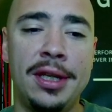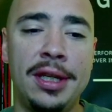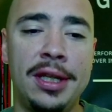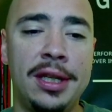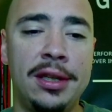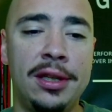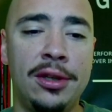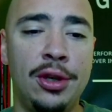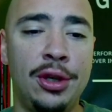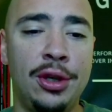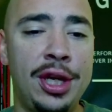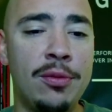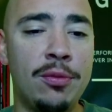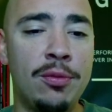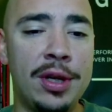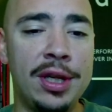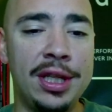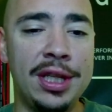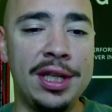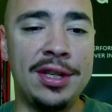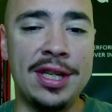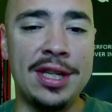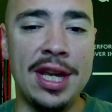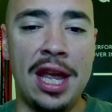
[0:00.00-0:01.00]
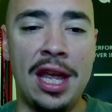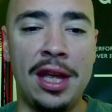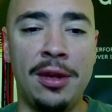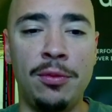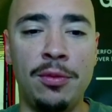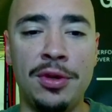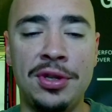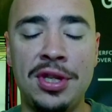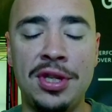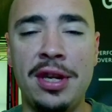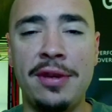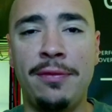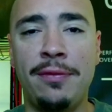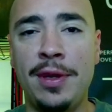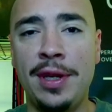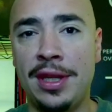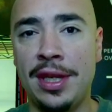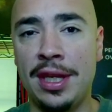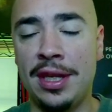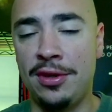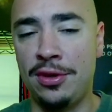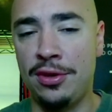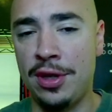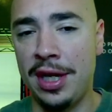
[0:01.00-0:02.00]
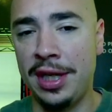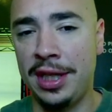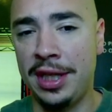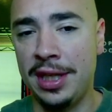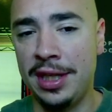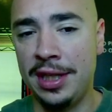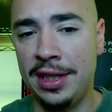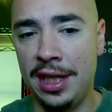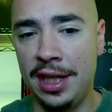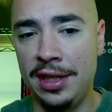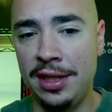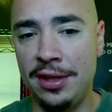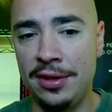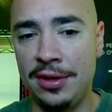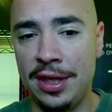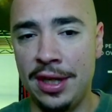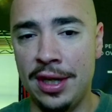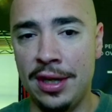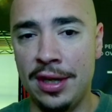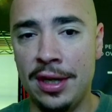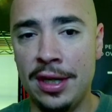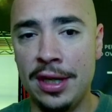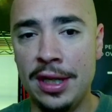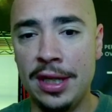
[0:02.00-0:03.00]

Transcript: Looking really solid. We'll see if this trend continues here